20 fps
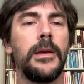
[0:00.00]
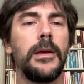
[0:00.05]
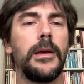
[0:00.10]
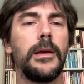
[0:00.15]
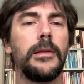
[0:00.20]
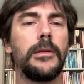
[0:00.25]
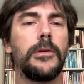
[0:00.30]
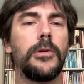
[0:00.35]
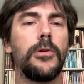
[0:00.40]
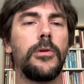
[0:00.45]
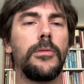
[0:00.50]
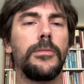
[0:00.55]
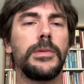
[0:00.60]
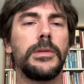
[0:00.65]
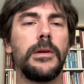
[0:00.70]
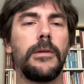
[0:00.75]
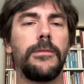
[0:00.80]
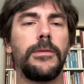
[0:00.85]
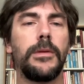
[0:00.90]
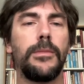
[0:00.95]
In
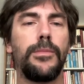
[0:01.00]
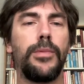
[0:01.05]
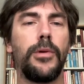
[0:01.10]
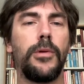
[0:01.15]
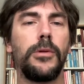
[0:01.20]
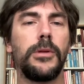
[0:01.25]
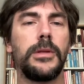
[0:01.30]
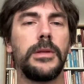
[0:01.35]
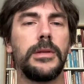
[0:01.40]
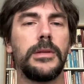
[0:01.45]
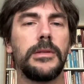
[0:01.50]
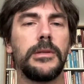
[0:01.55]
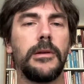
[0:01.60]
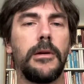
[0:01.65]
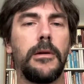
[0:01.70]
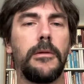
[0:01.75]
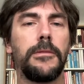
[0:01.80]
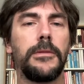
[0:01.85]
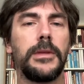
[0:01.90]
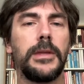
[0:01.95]
terms of the boldness
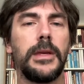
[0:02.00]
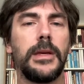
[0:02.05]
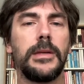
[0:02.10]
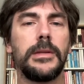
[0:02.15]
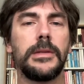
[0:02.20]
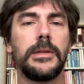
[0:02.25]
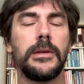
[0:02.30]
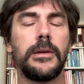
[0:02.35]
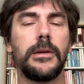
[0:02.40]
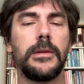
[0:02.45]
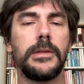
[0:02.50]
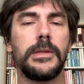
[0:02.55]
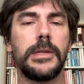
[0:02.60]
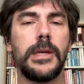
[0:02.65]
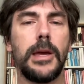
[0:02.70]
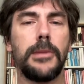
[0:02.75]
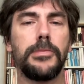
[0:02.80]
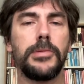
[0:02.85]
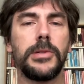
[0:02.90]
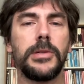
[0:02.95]
of Dick's
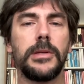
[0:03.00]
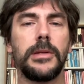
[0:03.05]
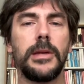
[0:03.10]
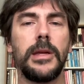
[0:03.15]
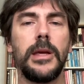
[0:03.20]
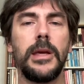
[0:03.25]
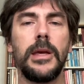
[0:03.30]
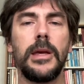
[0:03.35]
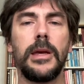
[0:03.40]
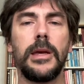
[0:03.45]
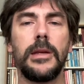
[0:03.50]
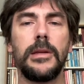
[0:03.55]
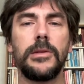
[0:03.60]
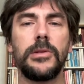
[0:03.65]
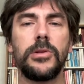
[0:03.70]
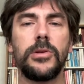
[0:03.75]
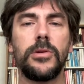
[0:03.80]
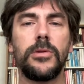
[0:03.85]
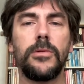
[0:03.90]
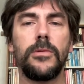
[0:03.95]
conception, it
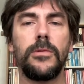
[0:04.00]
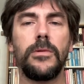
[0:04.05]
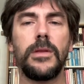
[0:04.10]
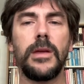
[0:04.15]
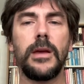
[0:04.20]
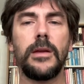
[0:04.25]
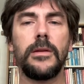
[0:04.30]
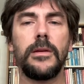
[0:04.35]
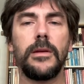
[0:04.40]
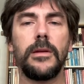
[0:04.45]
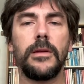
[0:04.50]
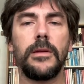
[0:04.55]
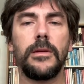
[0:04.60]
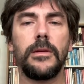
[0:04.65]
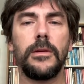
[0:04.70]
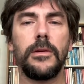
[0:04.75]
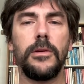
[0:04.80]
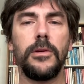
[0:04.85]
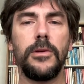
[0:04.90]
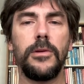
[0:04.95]
is true that
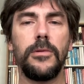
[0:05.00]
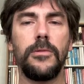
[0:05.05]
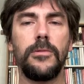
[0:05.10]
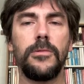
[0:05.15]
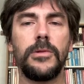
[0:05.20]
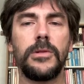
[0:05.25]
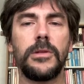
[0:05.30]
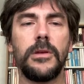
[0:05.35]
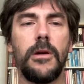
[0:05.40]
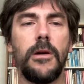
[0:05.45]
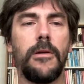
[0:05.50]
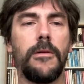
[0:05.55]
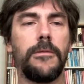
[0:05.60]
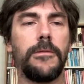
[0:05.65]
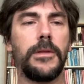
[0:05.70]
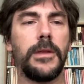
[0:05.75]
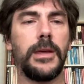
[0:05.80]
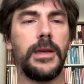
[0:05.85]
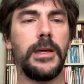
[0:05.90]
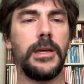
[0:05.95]
use
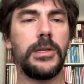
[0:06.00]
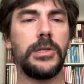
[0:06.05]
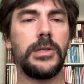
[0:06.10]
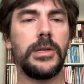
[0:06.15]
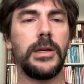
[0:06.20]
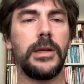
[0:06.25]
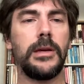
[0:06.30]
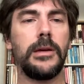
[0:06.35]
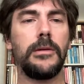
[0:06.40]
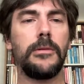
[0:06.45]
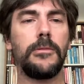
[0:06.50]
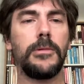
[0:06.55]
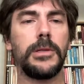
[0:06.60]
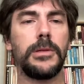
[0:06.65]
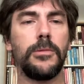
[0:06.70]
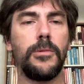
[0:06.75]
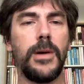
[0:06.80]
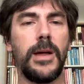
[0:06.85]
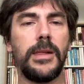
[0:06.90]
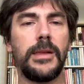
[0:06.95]
of the I Ching
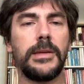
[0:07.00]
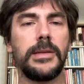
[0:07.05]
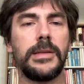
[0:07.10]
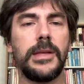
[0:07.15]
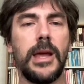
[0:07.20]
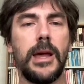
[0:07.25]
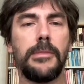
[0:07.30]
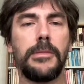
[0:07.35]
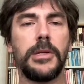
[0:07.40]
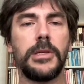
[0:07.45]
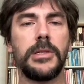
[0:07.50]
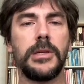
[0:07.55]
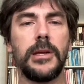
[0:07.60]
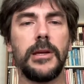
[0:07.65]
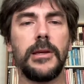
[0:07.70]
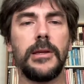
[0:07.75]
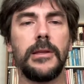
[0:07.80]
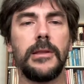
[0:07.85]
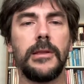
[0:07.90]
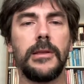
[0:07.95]
was well established
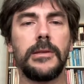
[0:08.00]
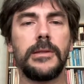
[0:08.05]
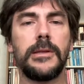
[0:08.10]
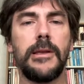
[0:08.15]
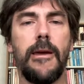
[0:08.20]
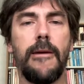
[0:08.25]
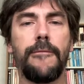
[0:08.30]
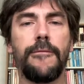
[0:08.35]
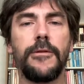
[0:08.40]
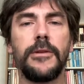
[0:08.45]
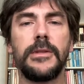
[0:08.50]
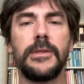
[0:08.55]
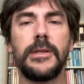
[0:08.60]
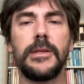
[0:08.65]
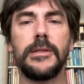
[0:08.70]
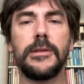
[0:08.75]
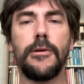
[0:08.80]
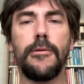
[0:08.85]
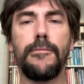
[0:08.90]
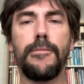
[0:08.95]
in the San
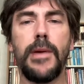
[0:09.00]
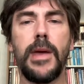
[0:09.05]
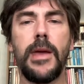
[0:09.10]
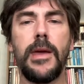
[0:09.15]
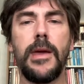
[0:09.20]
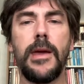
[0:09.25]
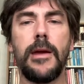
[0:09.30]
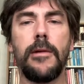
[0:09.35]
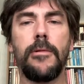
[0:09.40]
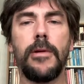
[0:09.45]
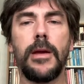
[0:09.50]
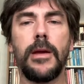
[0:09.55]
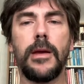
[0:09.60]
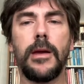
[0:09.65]
Francisco Bay Area